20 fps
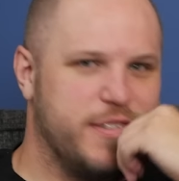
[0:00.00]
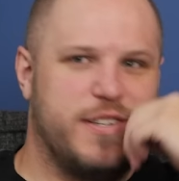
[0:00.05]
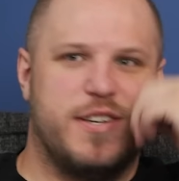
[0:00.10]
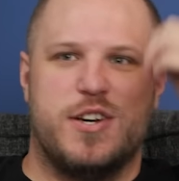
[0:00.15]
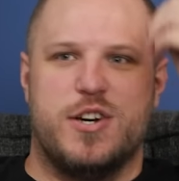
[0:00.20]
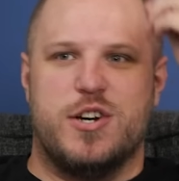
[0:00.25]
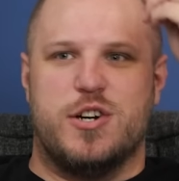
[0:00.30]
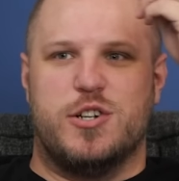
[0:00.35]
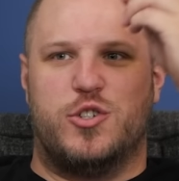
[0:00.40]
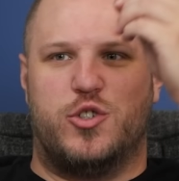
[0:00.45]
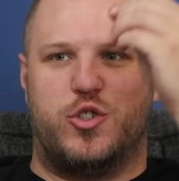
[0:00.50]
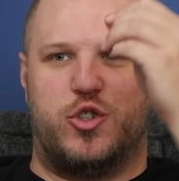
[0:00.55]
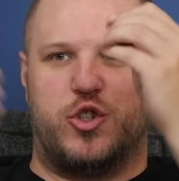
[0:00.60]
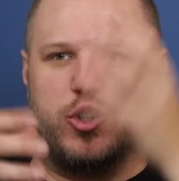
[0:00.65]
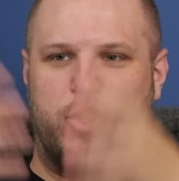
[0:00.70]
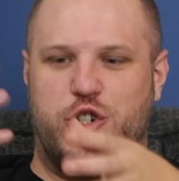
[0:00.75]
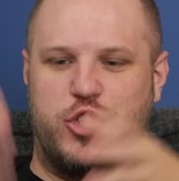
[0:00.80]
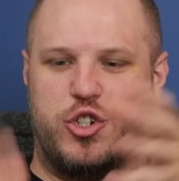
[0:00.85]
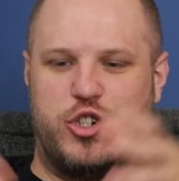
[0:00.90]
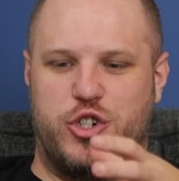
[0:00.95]
on uh, this
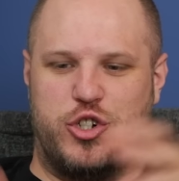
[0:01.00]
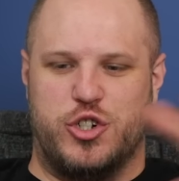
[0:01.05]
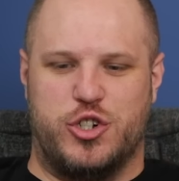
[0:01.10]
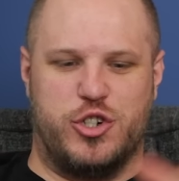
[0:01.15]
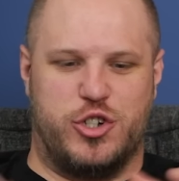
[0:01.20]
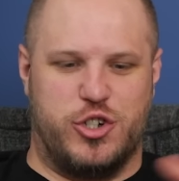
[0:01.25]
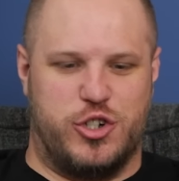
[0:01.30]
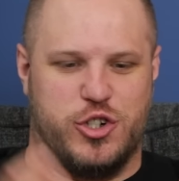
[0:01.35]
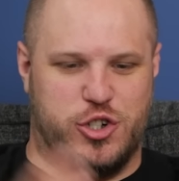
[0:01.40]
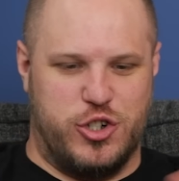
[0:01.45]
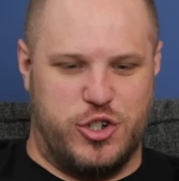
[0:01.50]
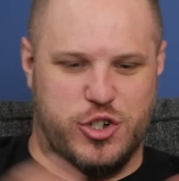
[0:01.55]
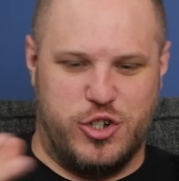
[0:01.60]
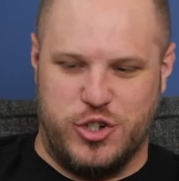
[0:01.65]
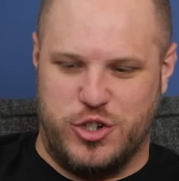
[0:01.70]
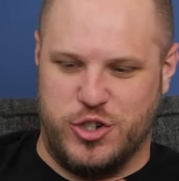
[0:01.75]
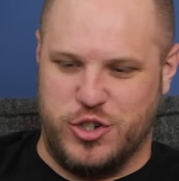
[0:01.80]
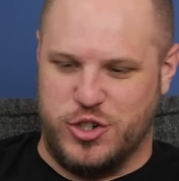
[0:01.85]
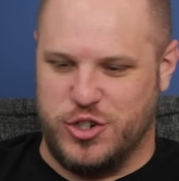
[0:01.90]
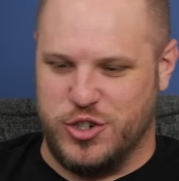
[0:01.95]
one area, it
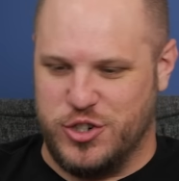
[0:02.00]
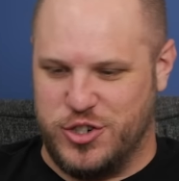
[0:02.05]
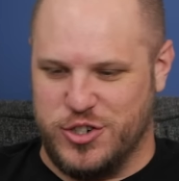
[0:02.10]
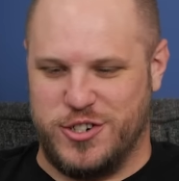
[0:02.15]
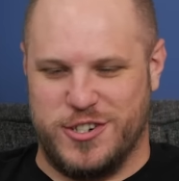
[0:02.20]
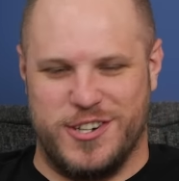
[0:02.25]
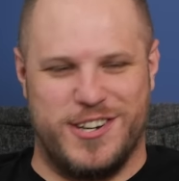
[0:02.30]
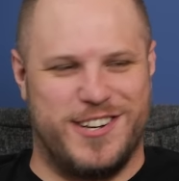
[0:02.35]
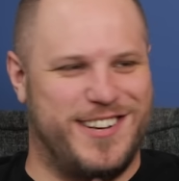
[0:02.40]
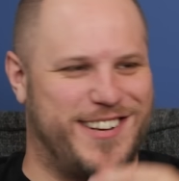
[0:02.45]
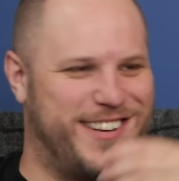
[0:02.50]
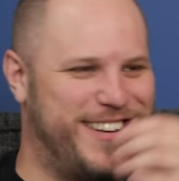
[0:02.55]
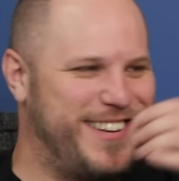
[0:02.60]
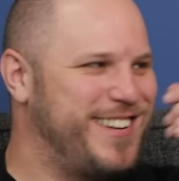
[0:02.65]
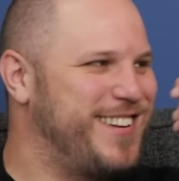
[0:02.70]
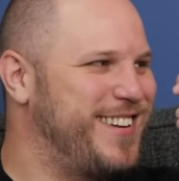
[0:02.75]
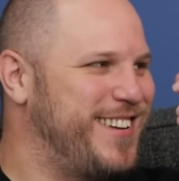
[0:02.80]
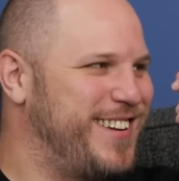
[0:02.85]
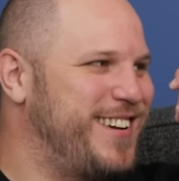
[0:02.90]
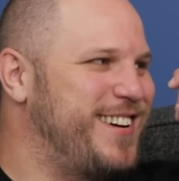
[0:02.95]
just cascades
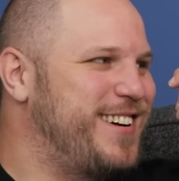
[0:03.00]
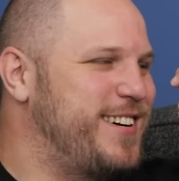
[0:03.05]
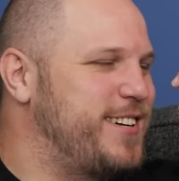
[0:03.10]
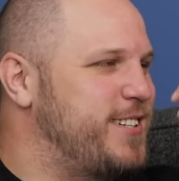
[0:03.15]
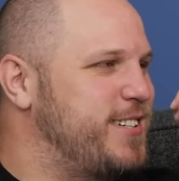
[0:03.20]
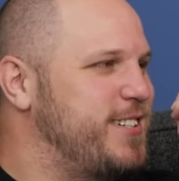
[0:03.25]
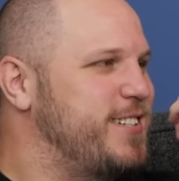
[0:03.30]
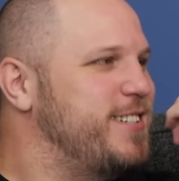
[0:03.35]
into 15